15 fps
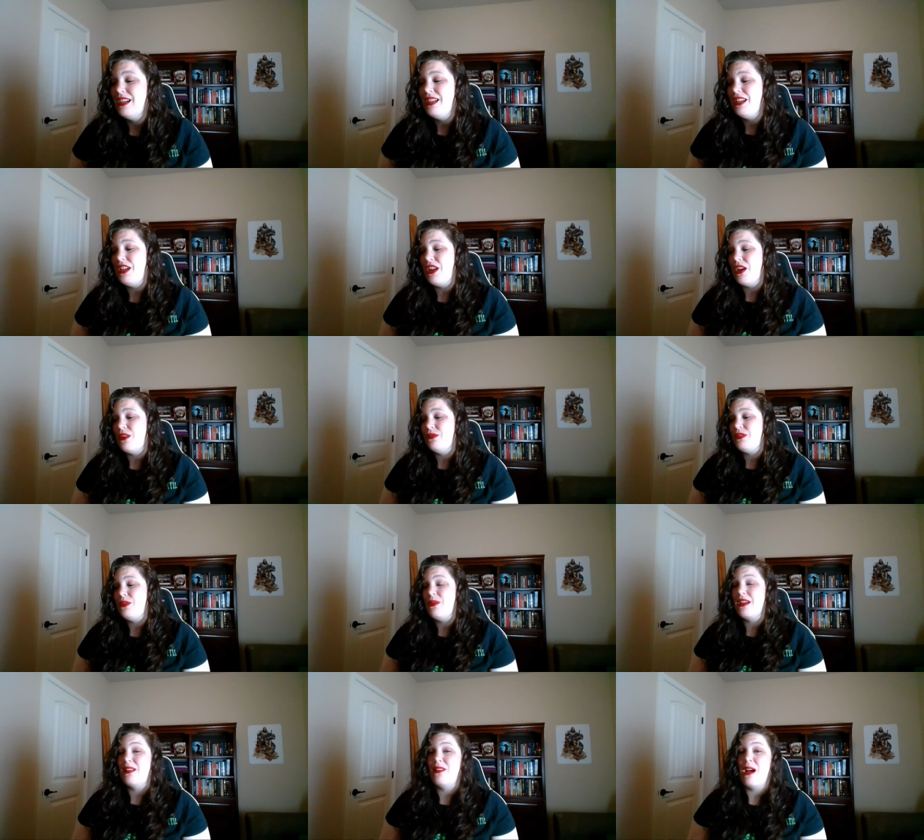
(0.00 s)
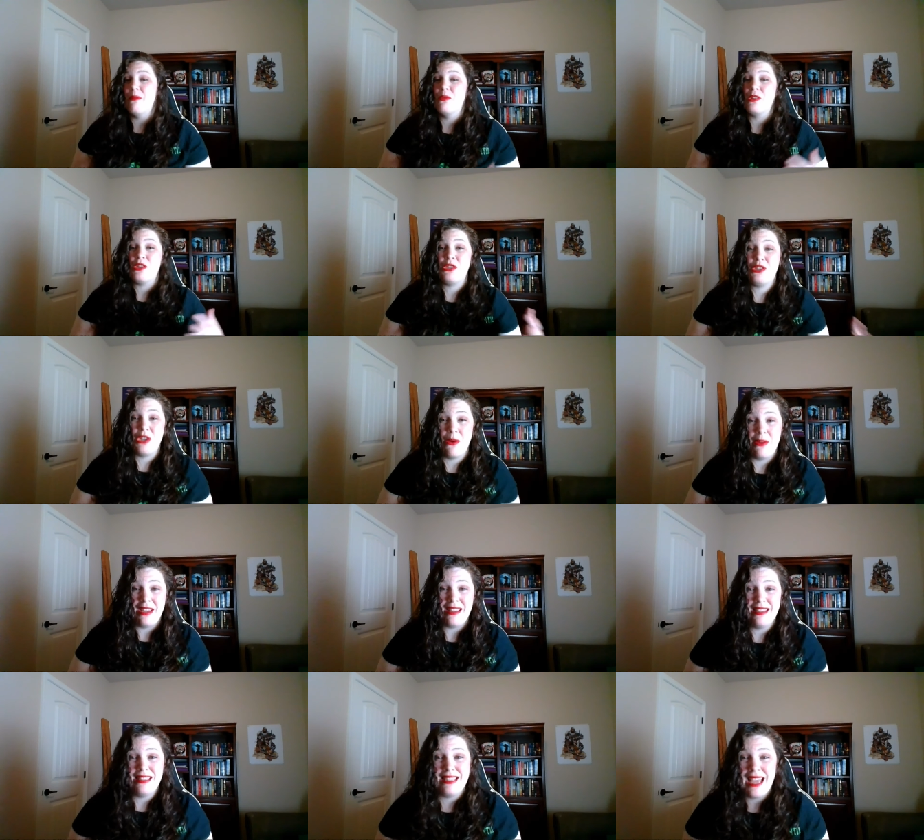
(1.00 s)
doing a lot more
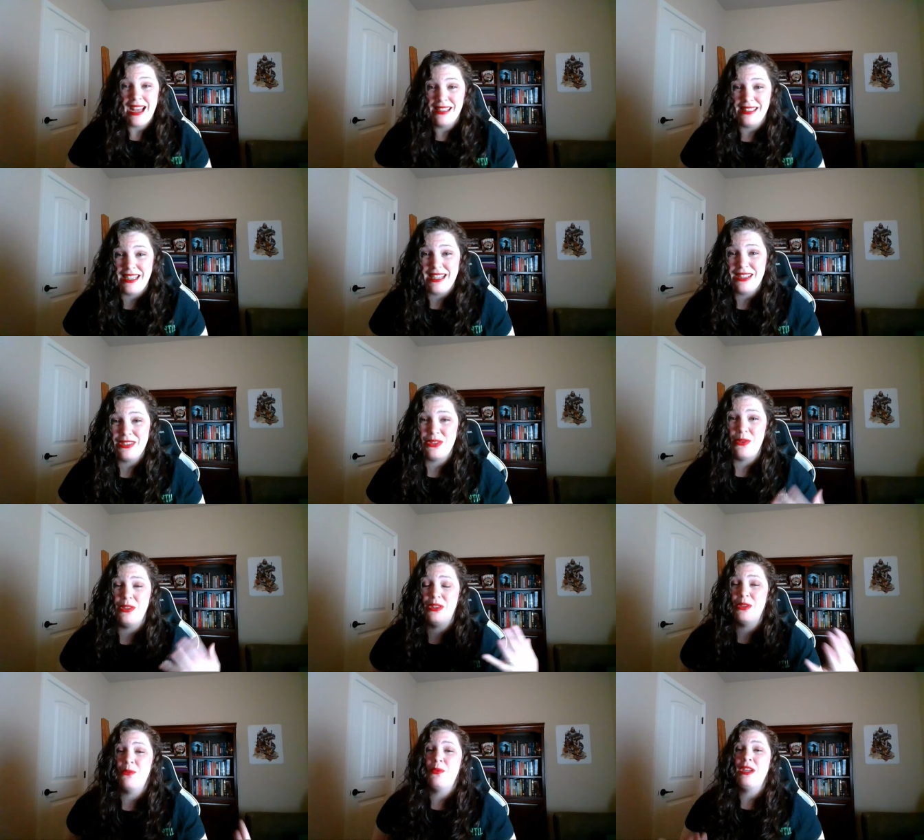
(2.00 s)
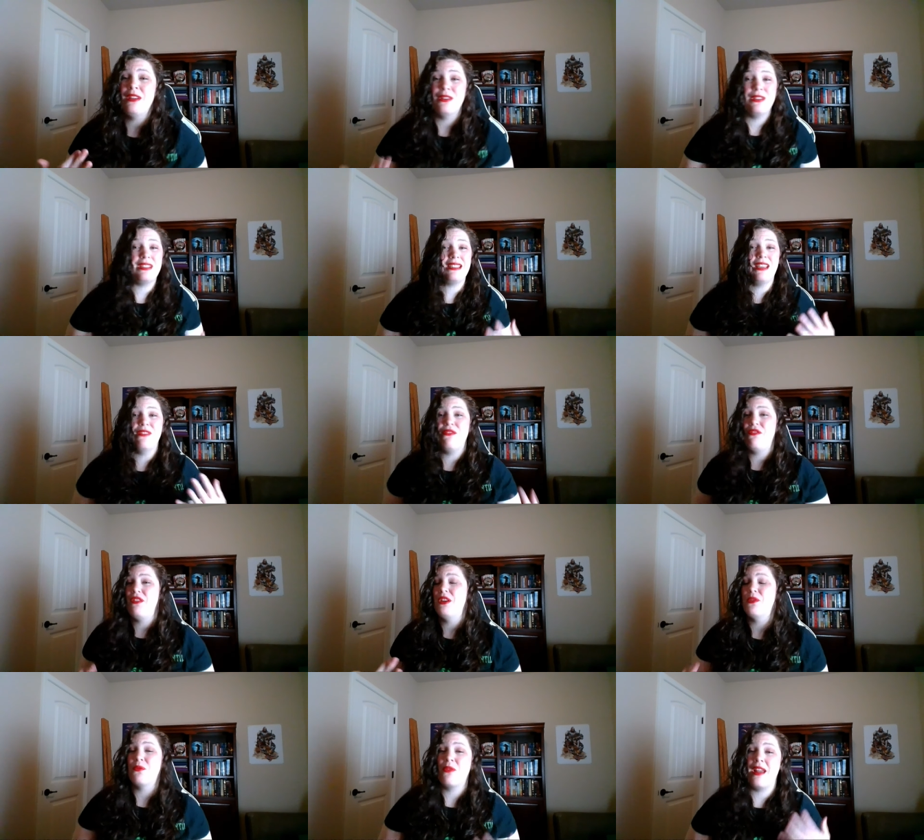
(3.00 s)
showing than telling so that the readers can
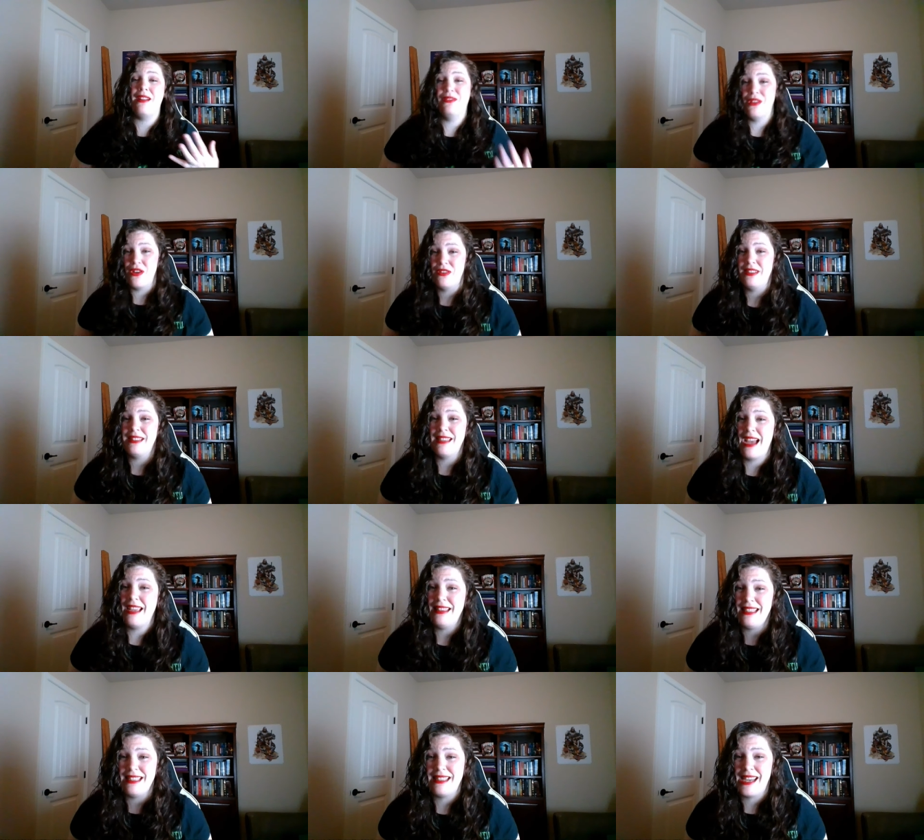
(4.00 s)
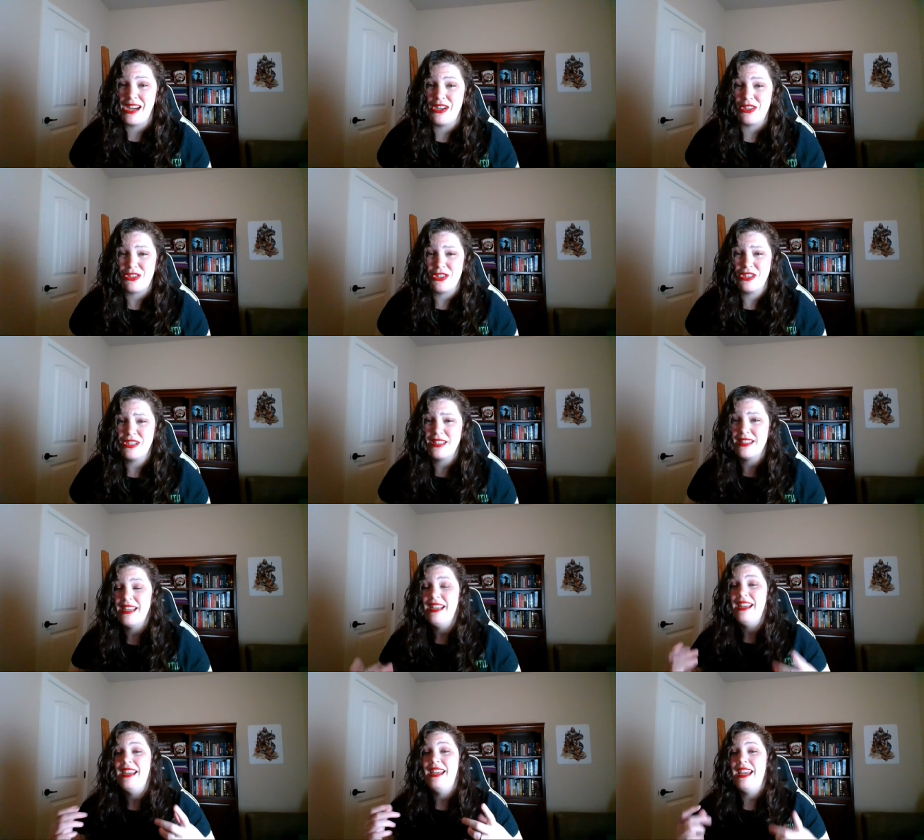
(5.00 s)
feel right alongside these characters.
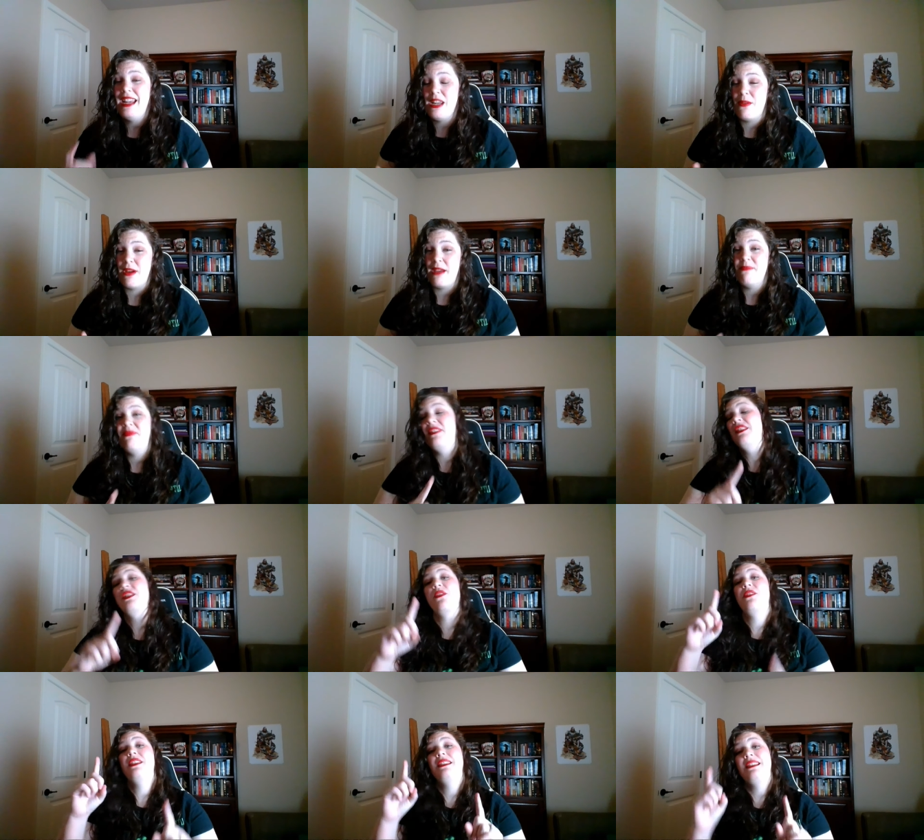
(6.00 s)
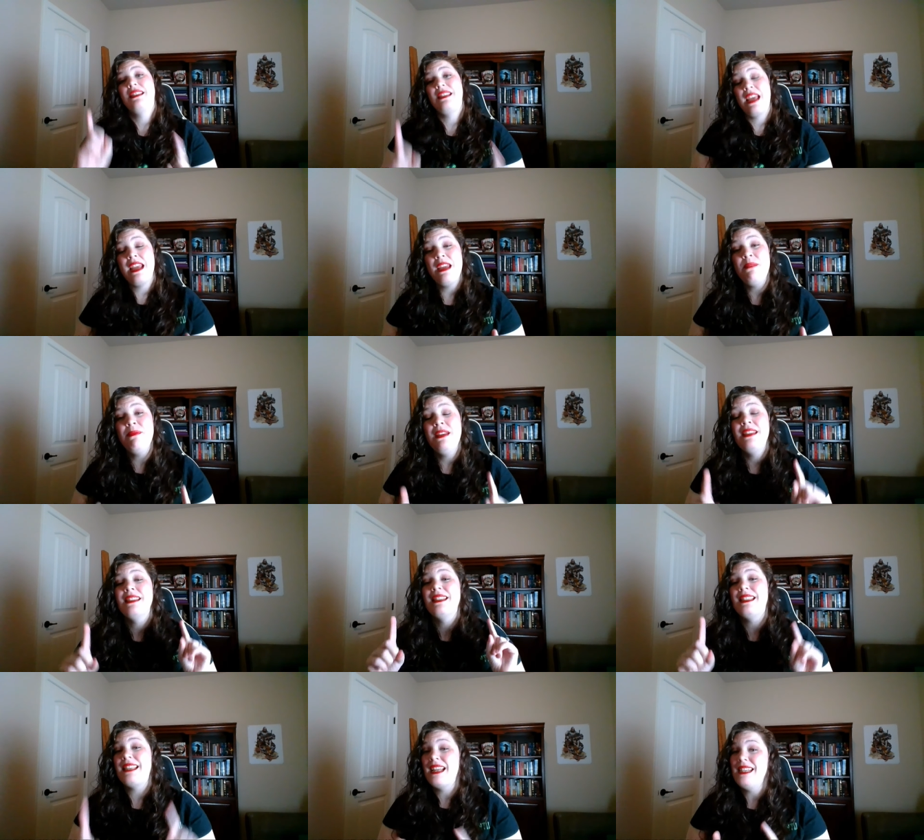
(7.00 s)
Anyway, so this same
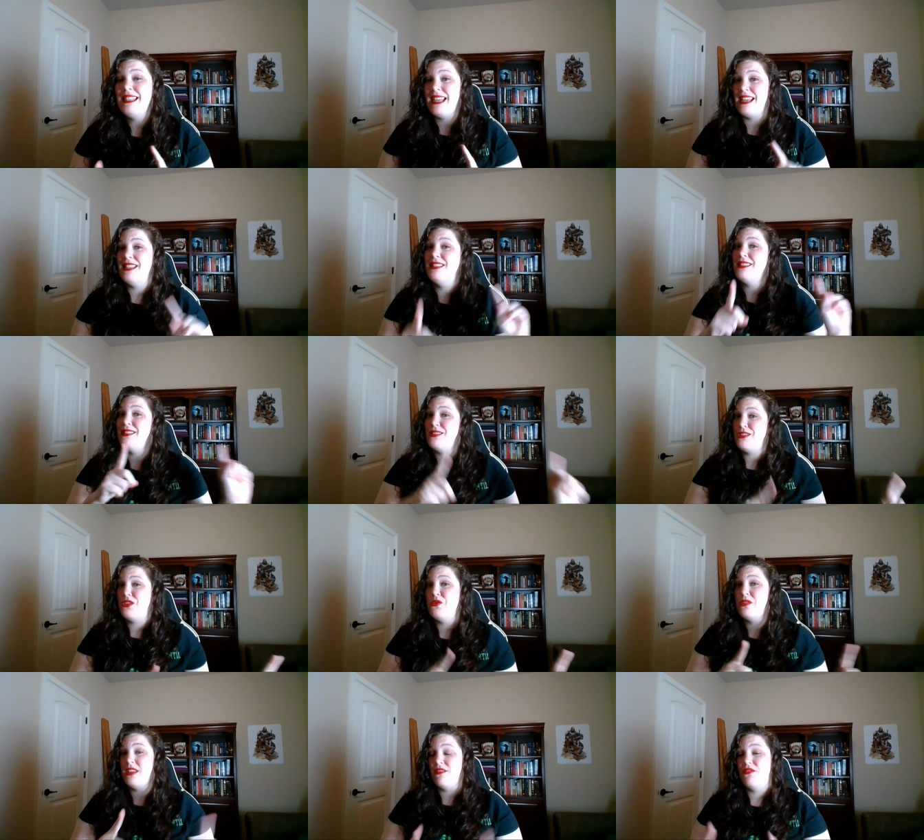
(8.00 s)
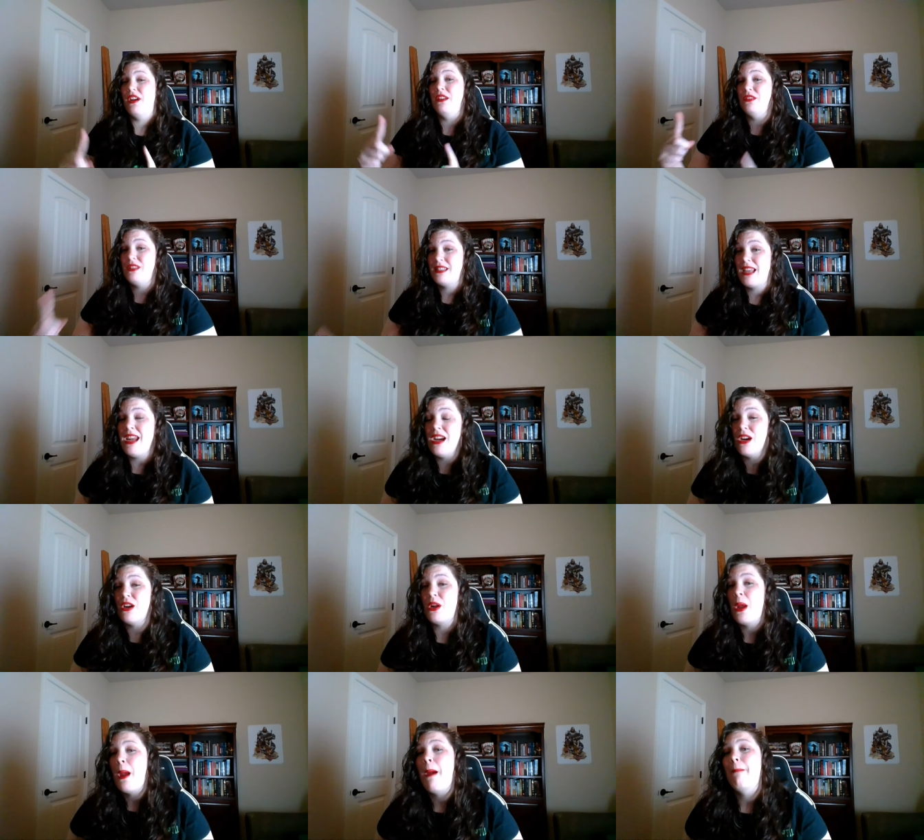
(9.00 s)
sentence, Susan felt
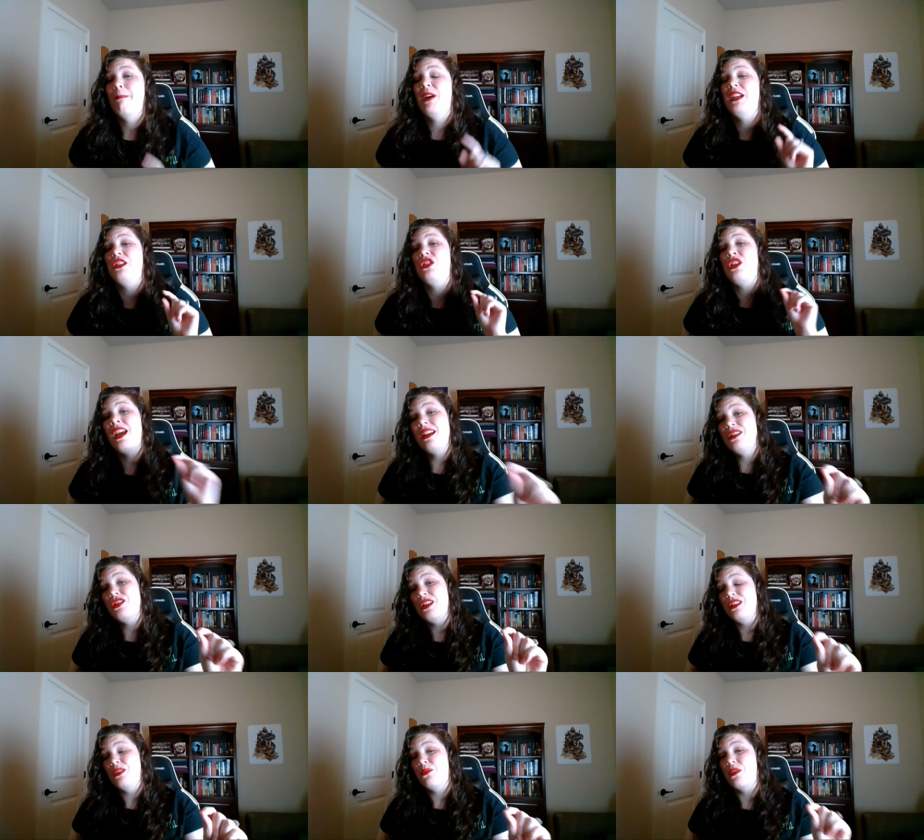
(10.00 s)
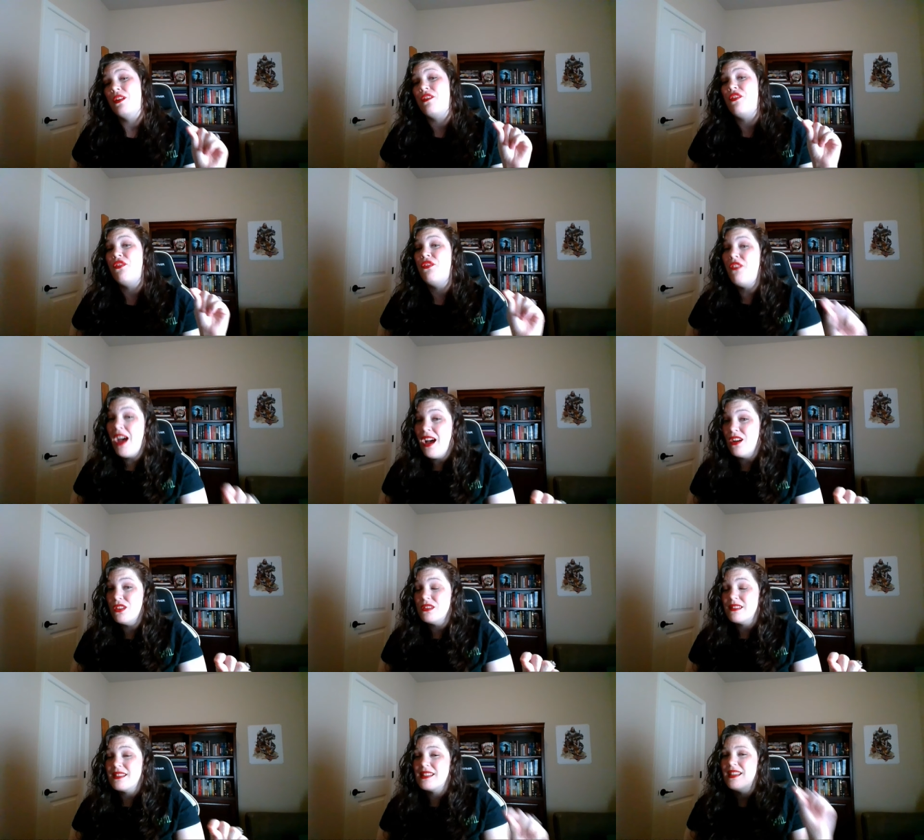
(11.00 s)
scared, but changing the word felt